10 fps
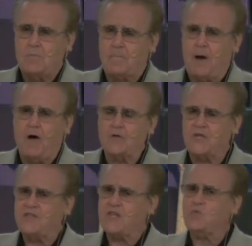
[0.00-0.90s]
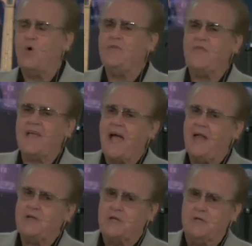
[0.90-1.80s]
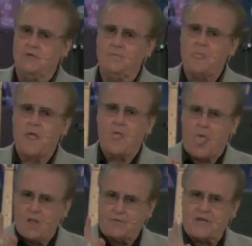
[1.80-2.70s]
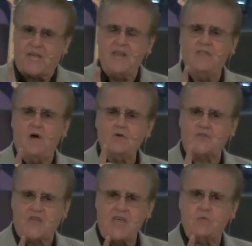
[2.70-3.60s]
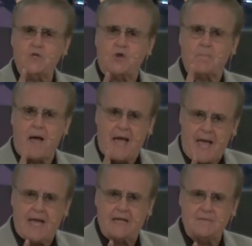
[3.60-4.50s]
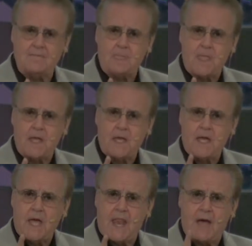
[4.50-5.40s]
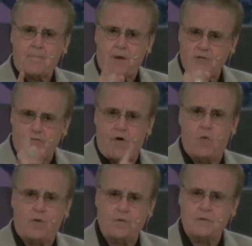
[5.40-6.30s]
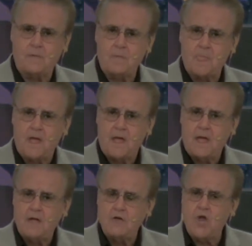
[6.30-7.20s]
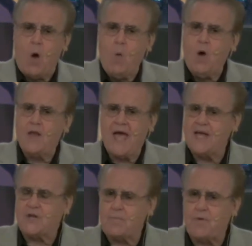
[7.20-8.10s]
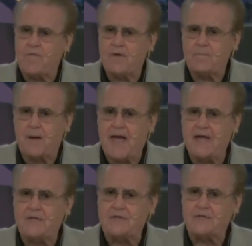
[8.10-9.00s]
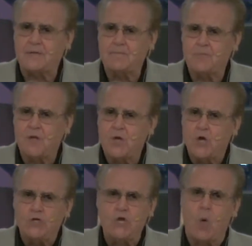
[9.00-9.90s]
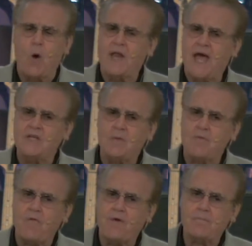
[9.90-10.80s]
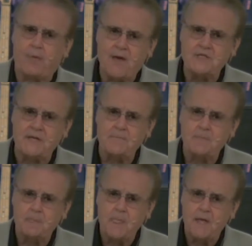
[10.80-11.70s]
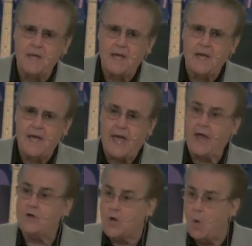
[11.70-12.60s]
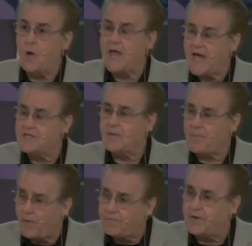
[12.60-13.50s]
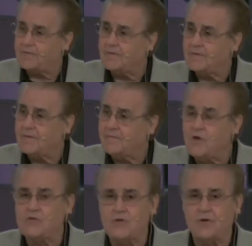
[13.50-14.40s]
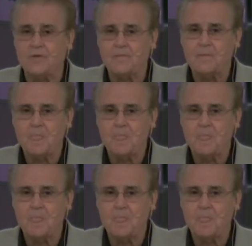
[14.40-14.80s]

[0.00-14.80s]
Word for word: But Paul said, This one thing I do, forgetting those things which are behind, and I press forward. No one has a perfect past, no one has a perfect present, and no one has a perfect future.